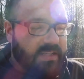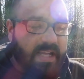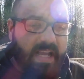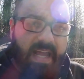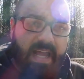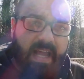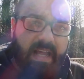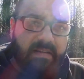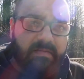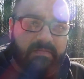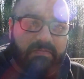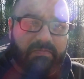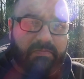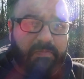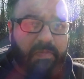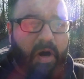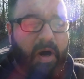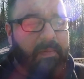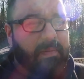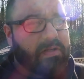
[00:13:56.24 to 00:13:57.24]
yeah,
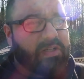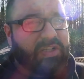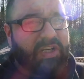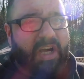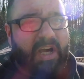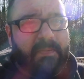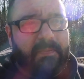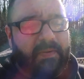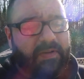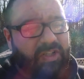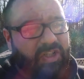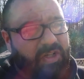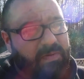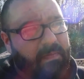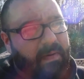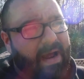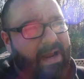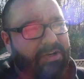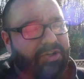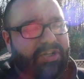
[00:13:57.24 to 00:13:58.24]
pop a sub,
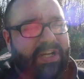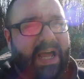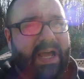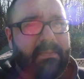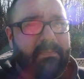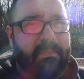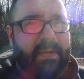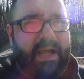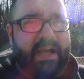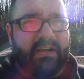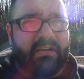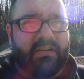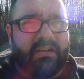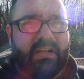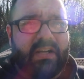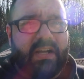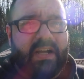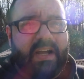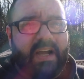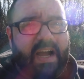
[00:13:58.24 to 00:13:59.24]
smash that bell,
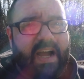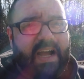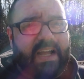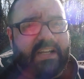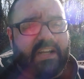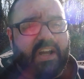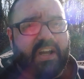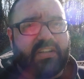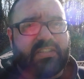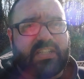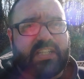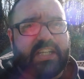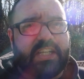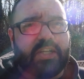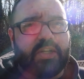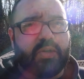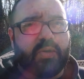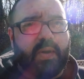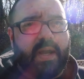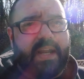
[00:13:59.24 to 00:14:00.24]
and I'll see
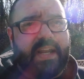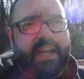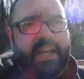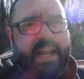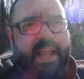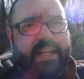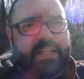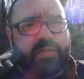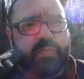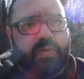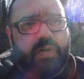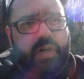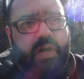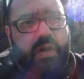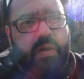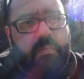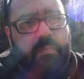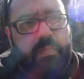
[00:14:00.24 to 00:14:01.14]
you in the next one.